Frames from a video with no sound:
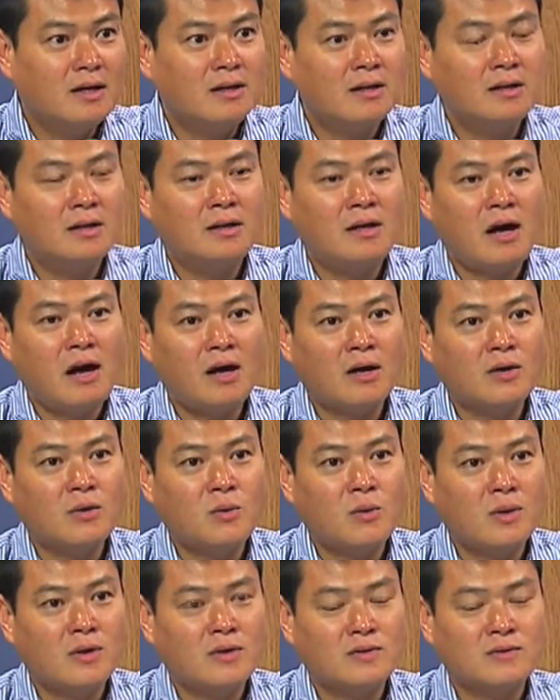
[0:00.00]
They're not good
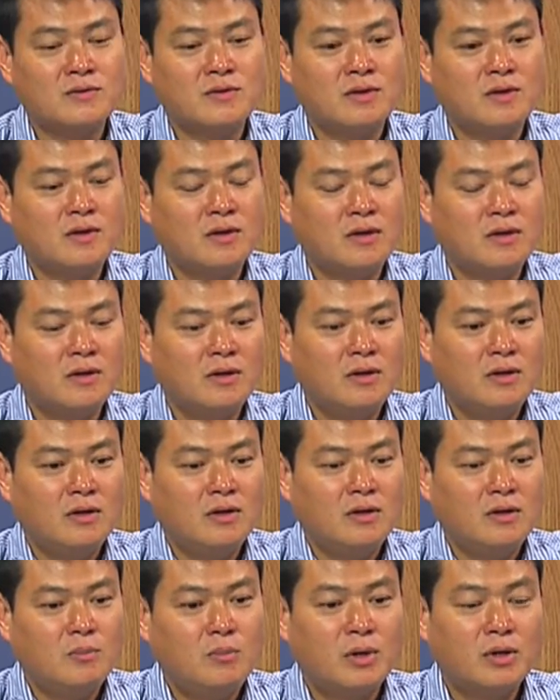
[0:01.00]
with their
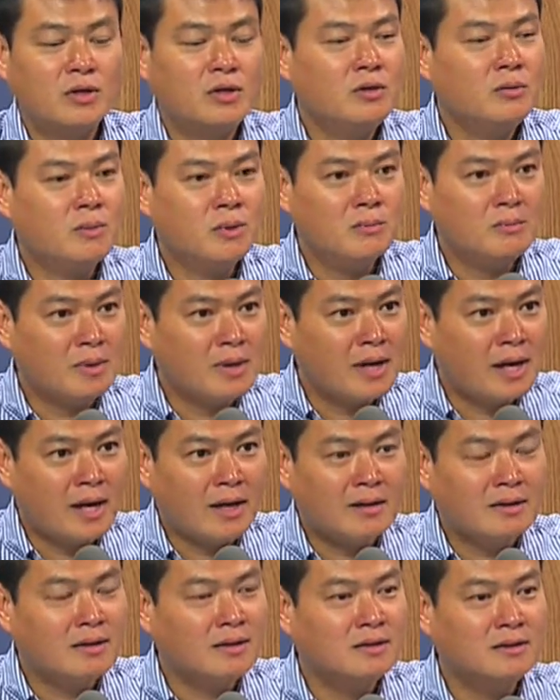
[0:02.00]
procurement
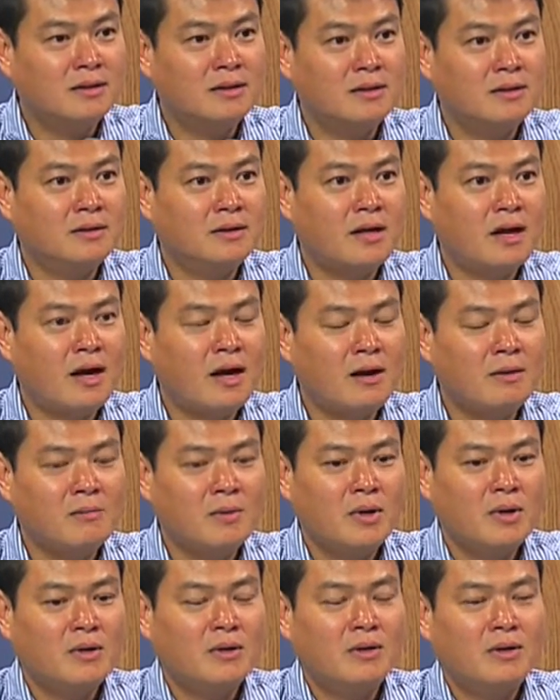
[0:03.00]
plan. They're not
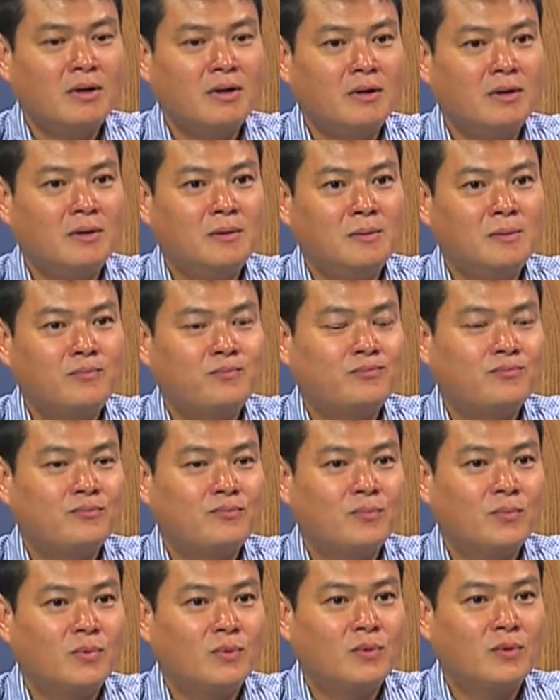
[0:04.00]

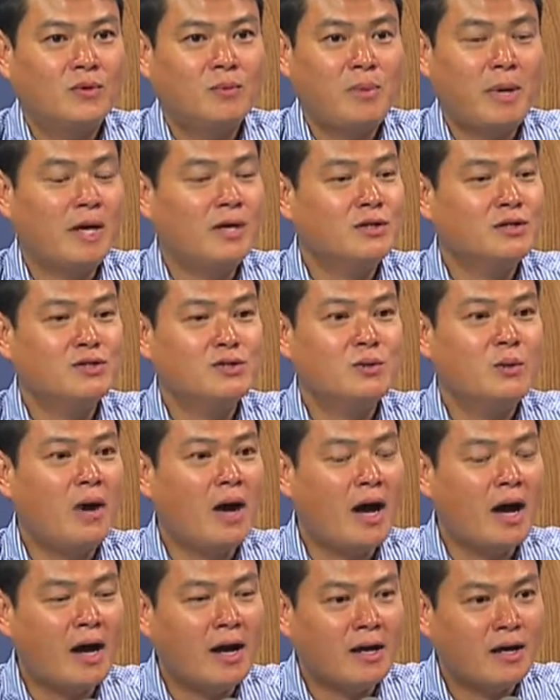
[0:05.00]
they're paying too
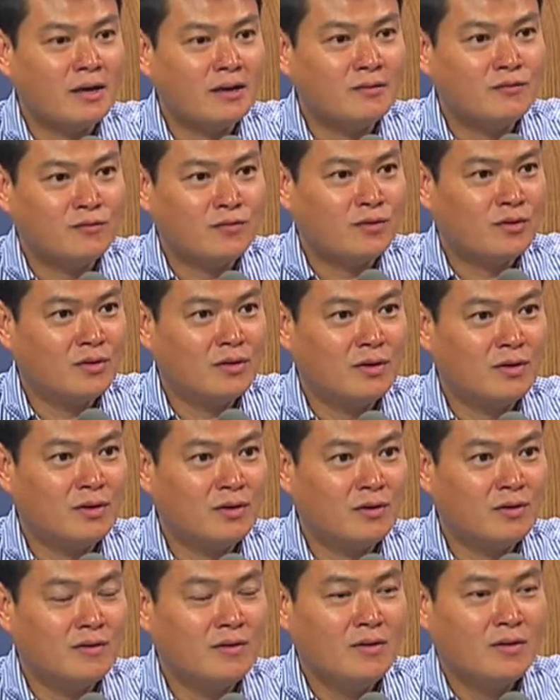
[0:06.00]
high for
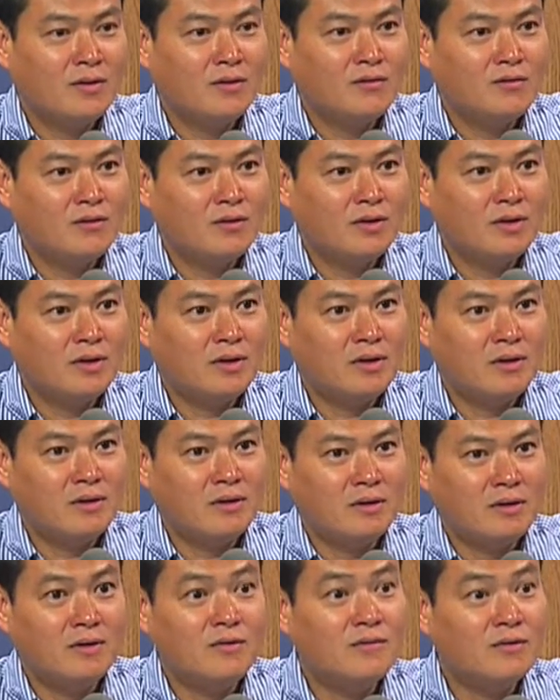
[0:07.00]

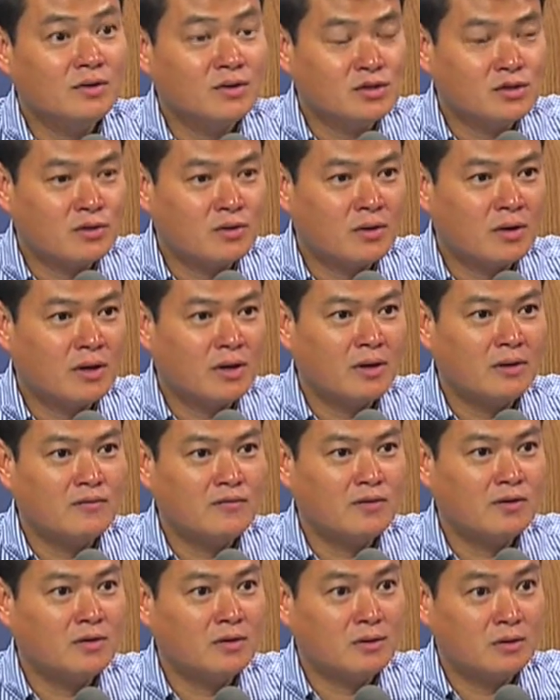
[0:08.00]
their inventory,
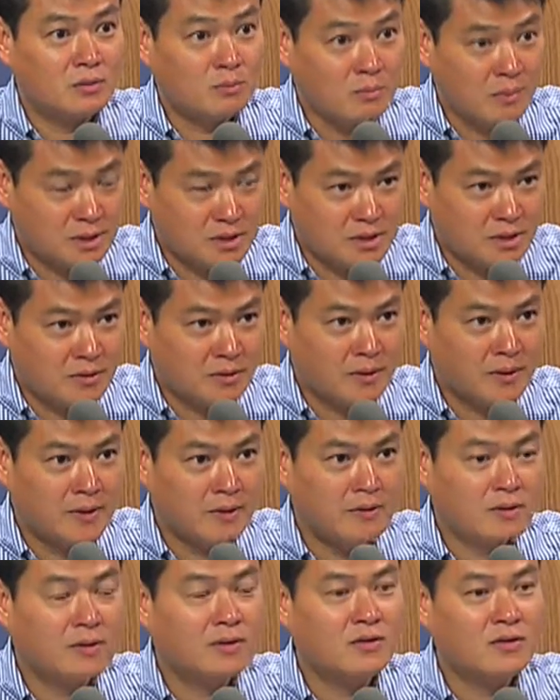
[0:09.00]
for their
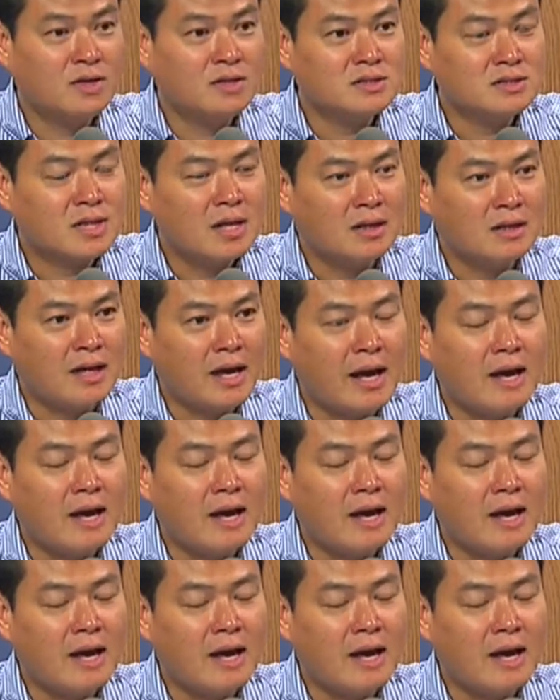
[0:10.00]
material, or things like that.